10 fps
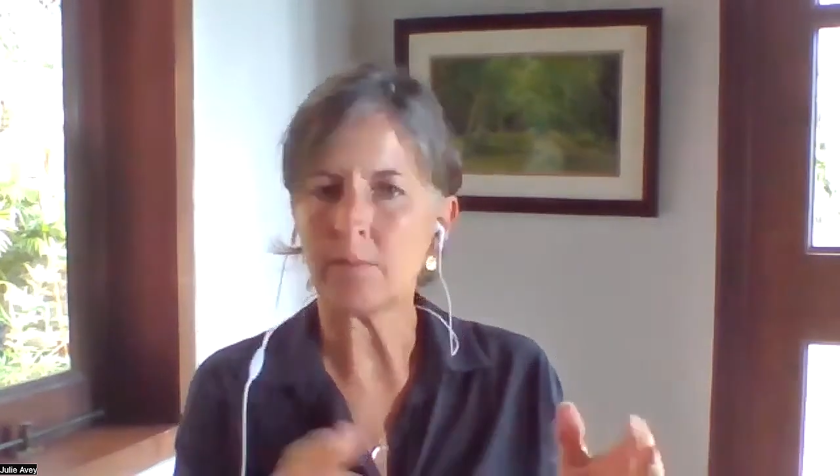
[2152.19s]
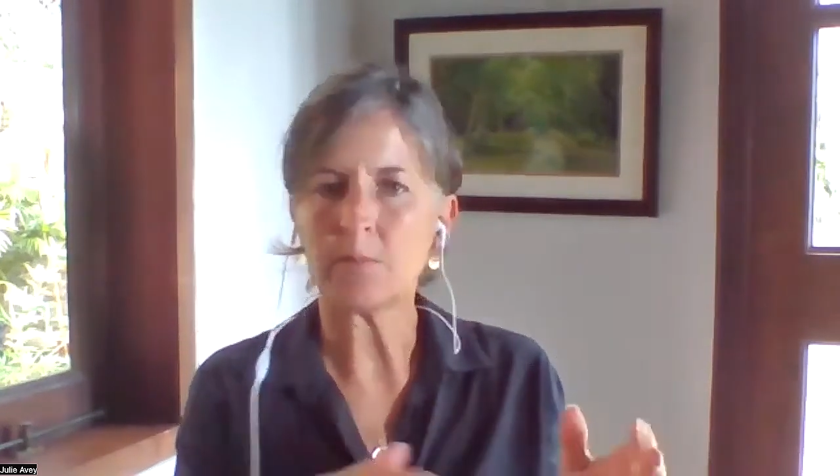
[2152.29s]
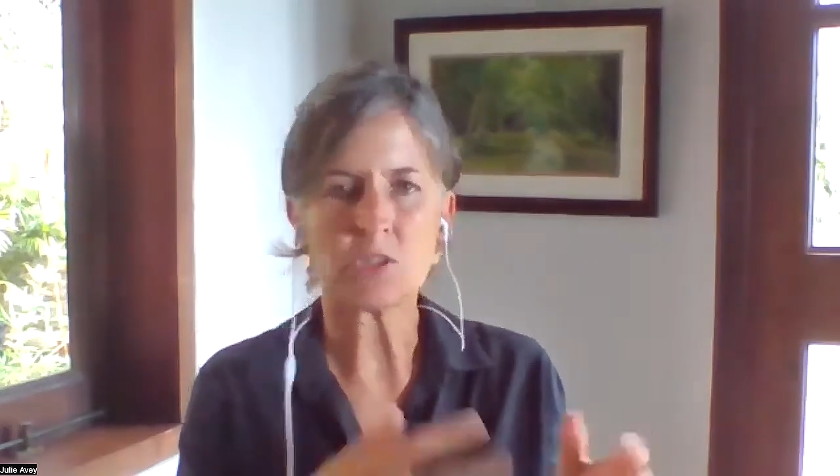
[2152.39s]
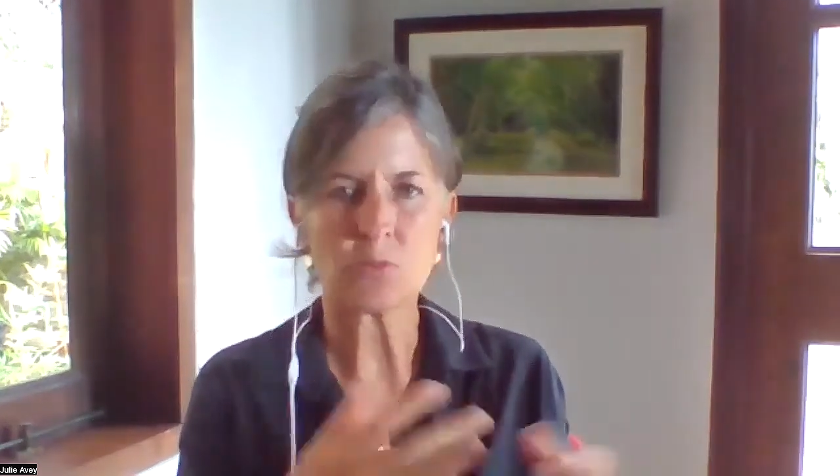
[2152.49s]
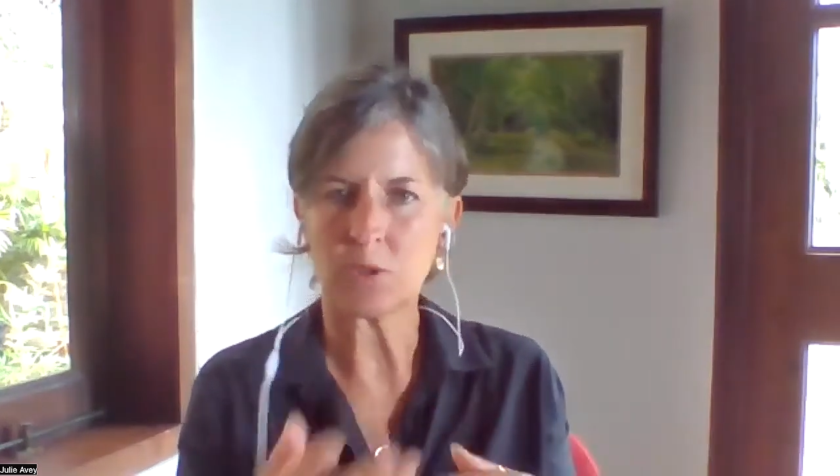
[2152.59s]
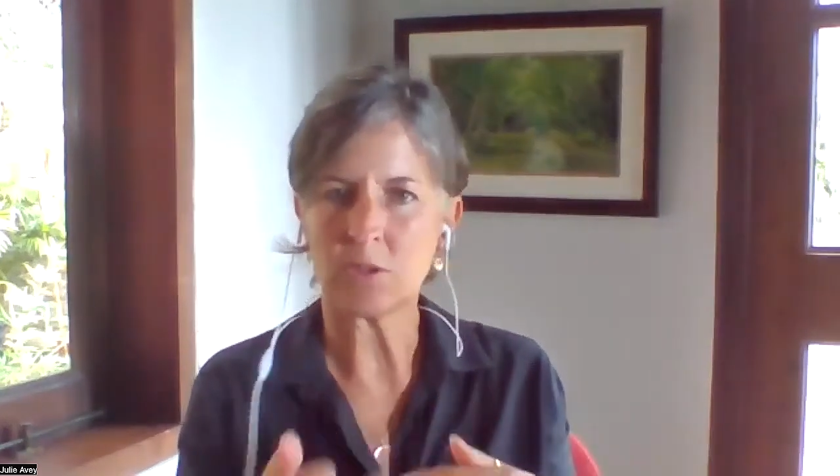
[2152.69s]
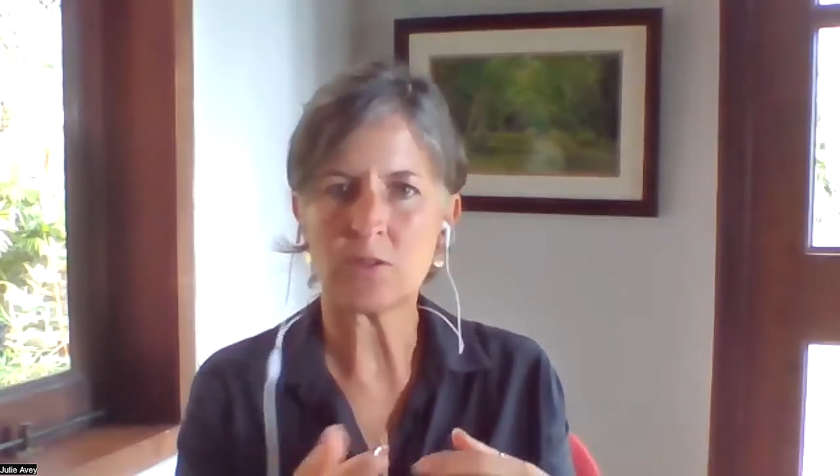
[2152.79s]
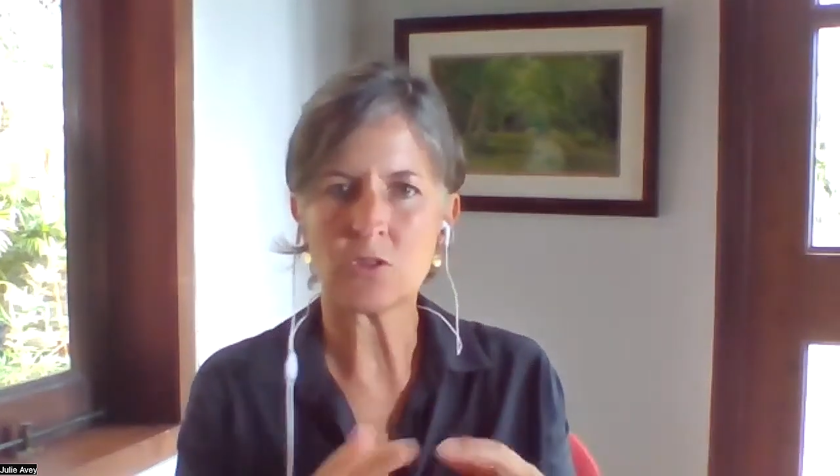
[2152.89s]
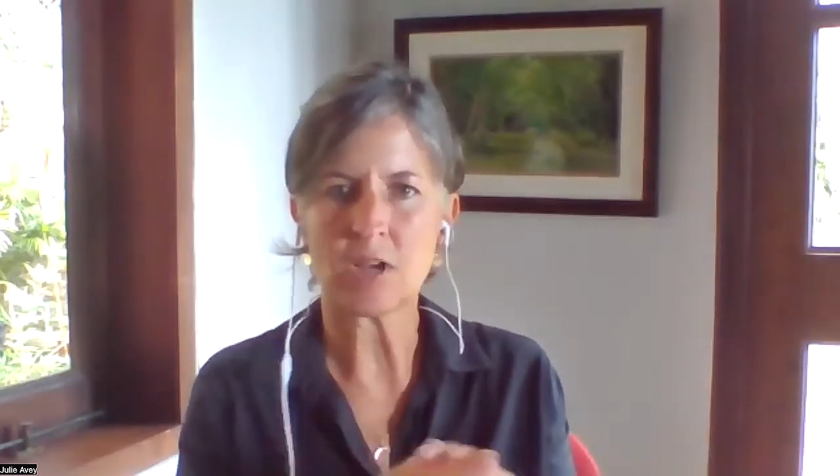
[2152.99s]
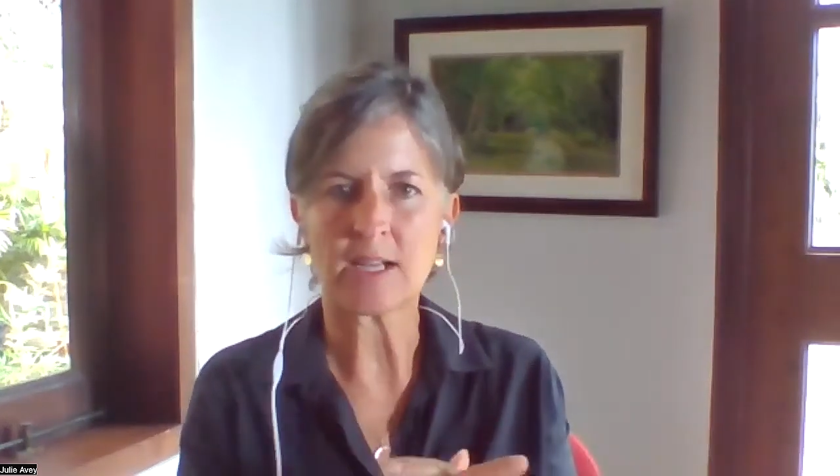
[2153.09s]
which would
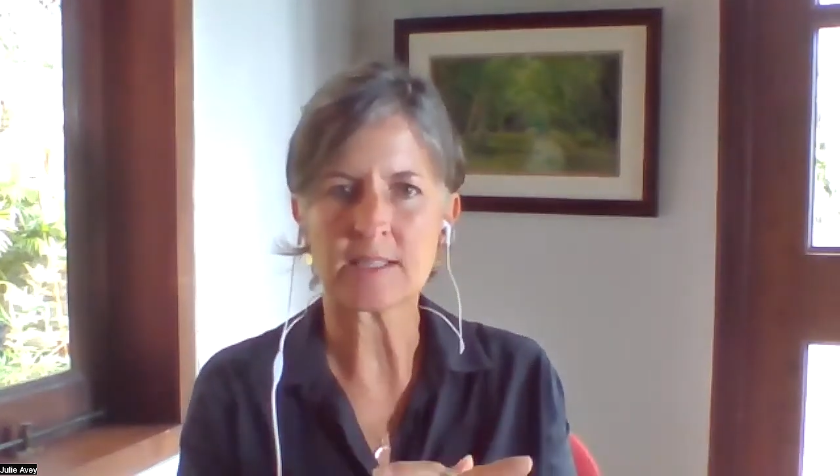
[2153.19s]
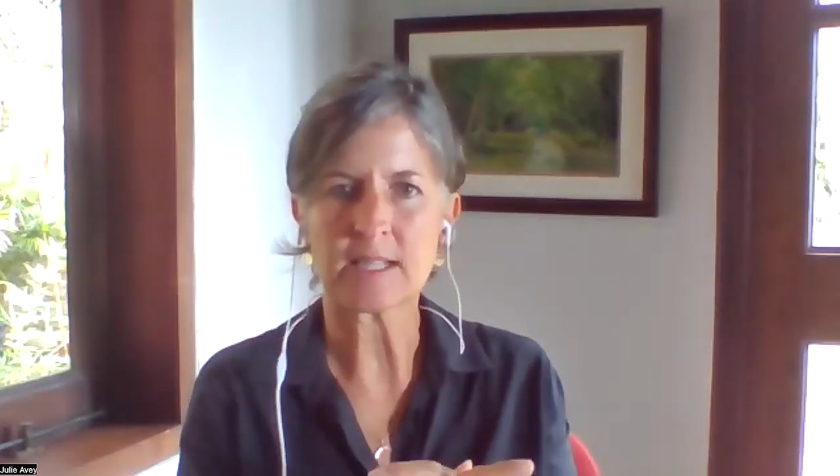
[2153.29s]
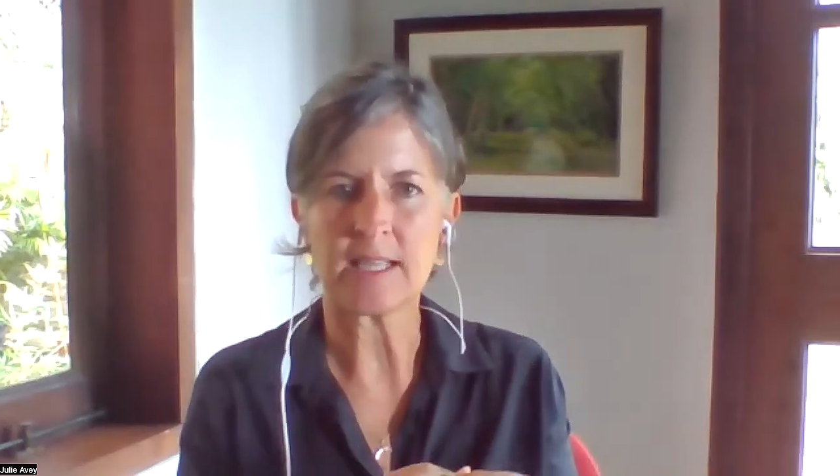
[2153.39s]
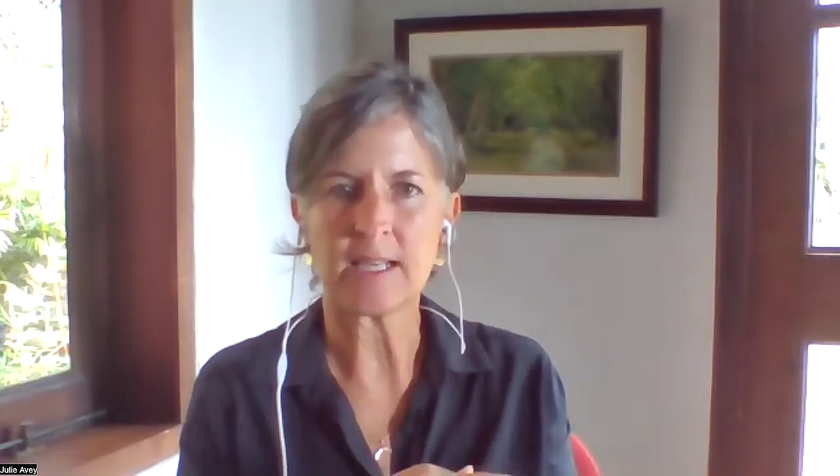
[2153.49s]
translate